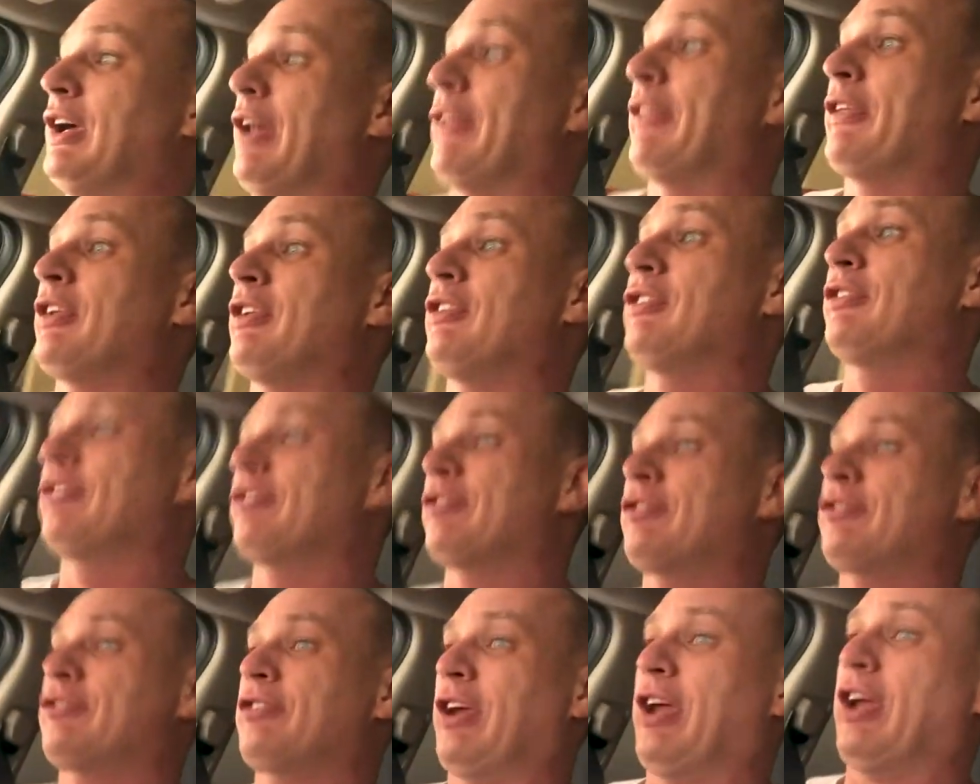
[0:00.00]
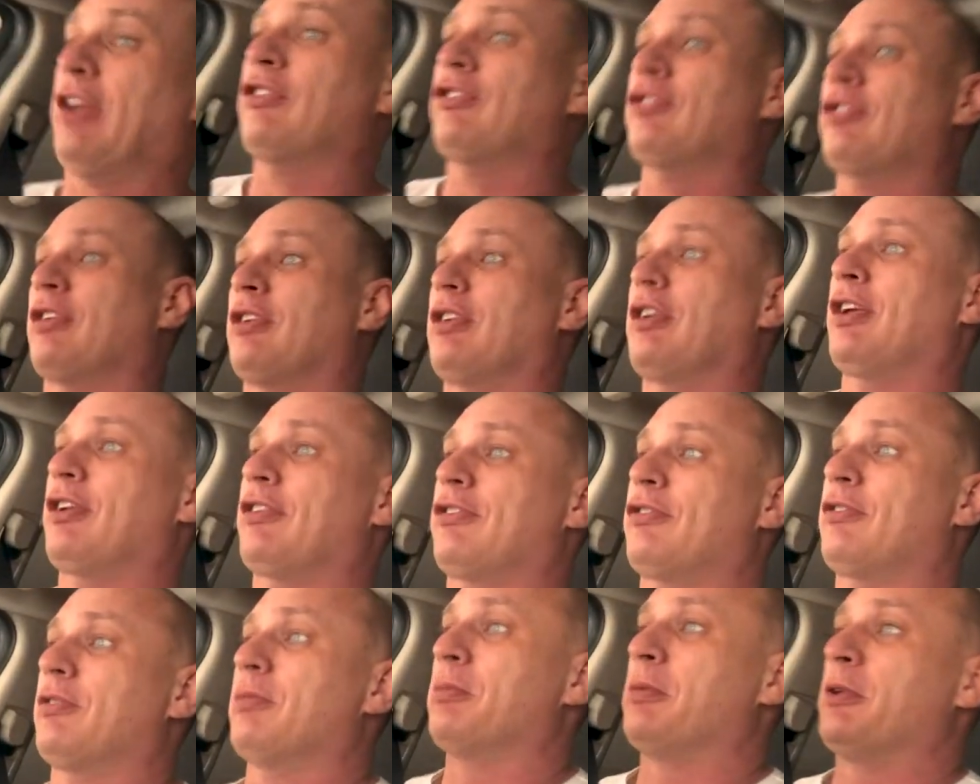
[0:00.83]
I think distraction
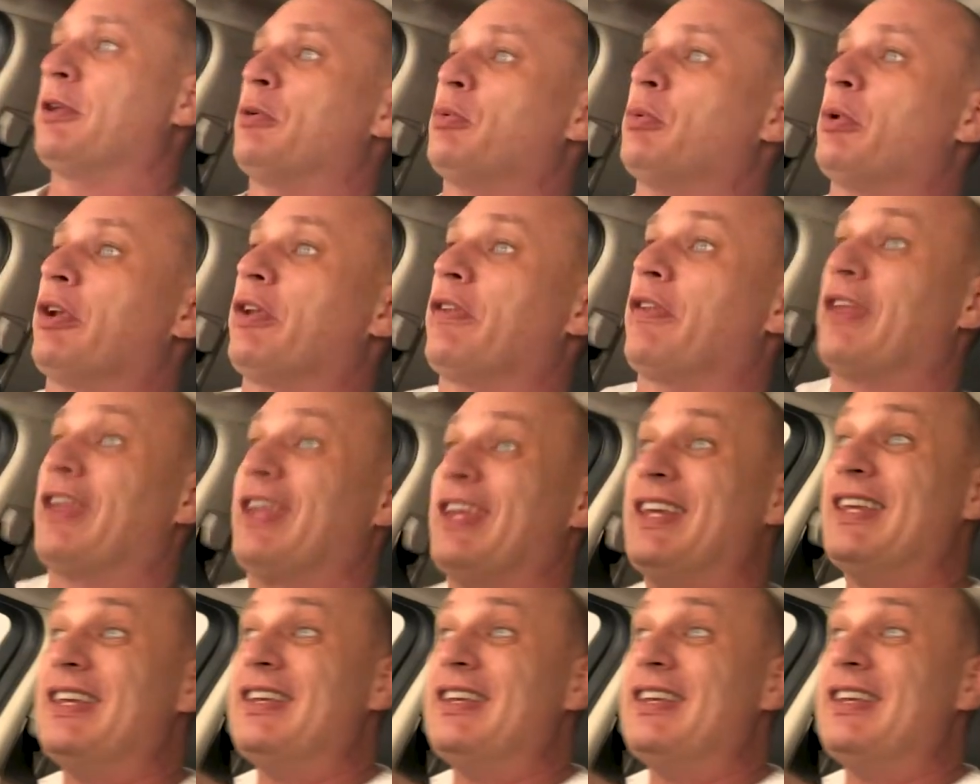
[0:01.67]
has to be one of the